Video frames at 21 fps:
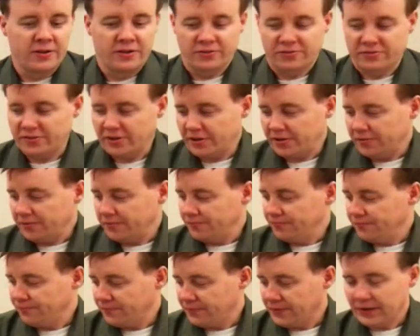So
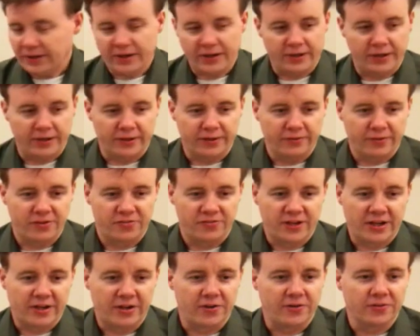as
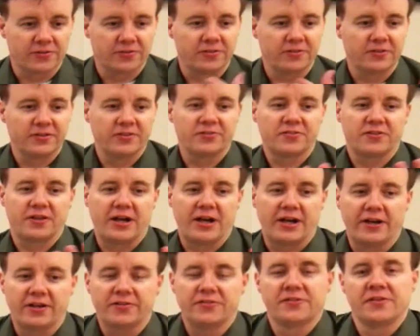I go through these
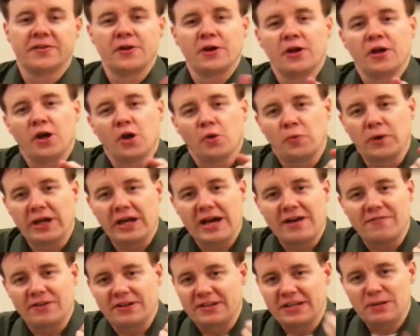slides, we
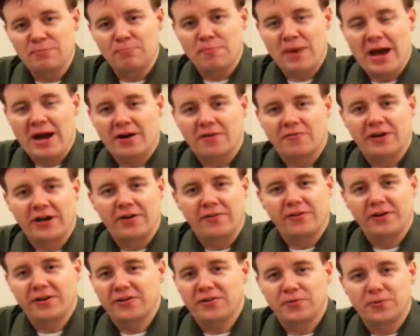have a deep
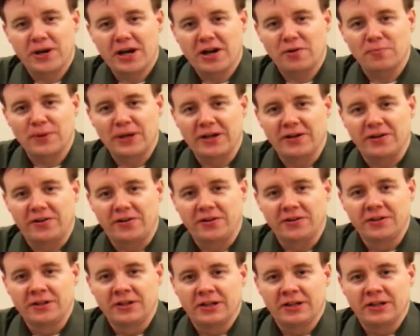background in direct mail.